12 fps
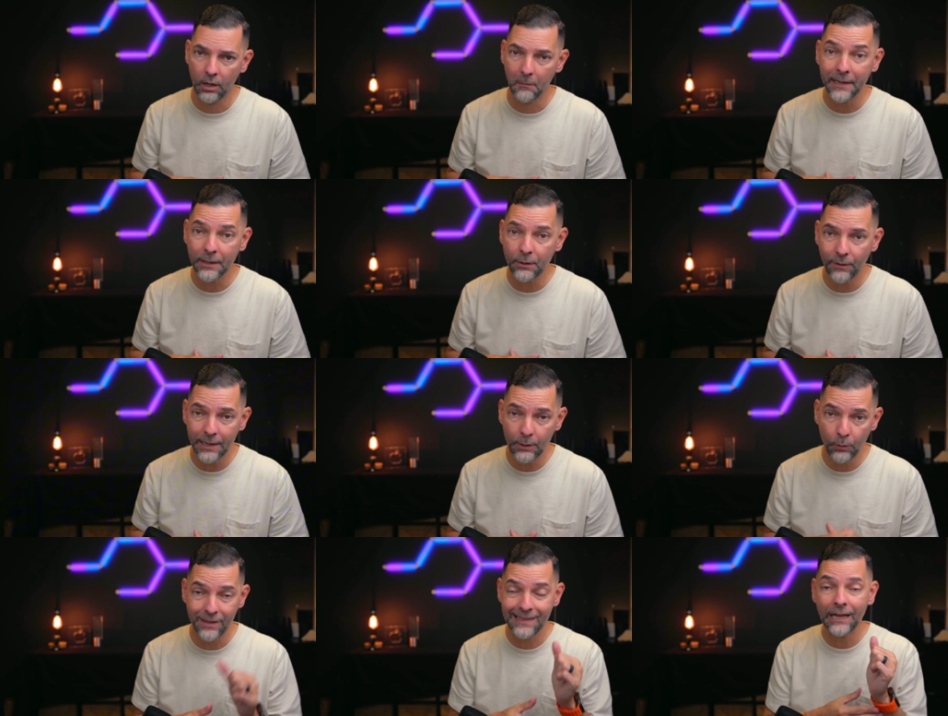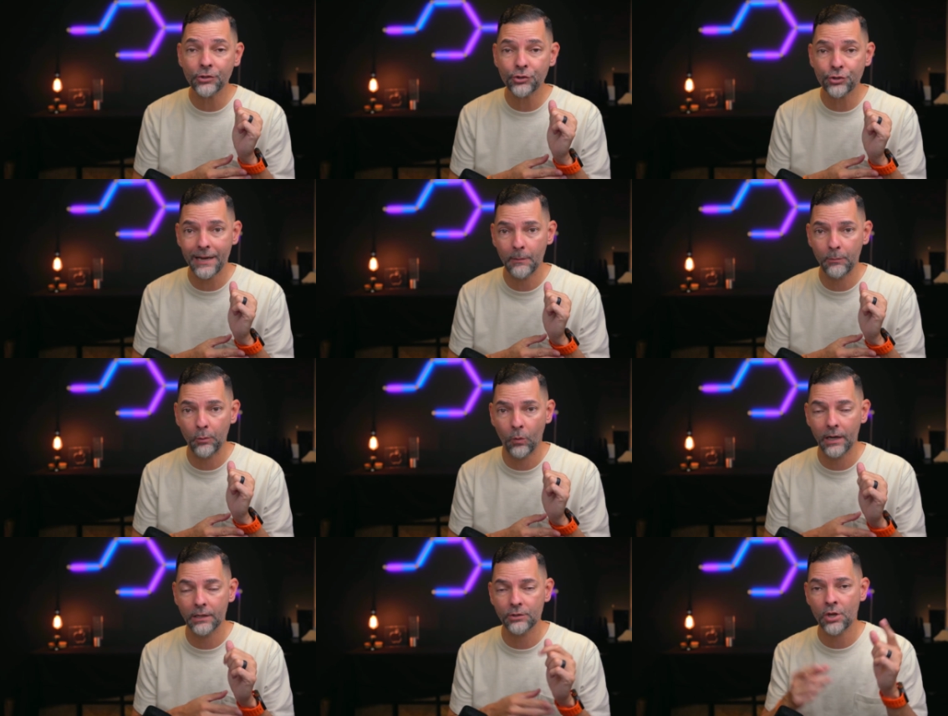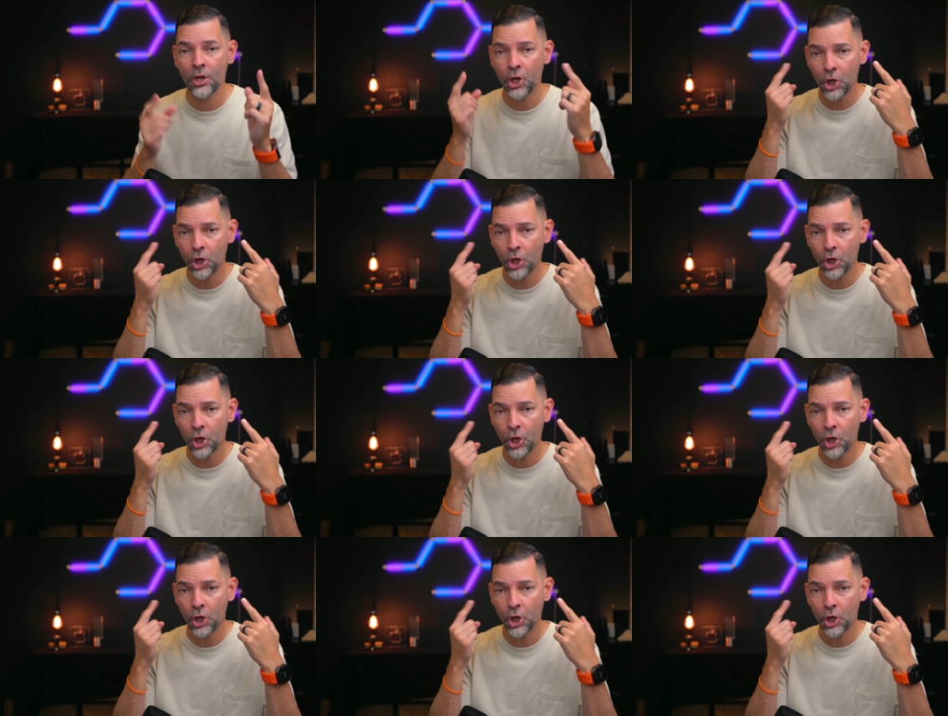a bike ride without your Apple Watch,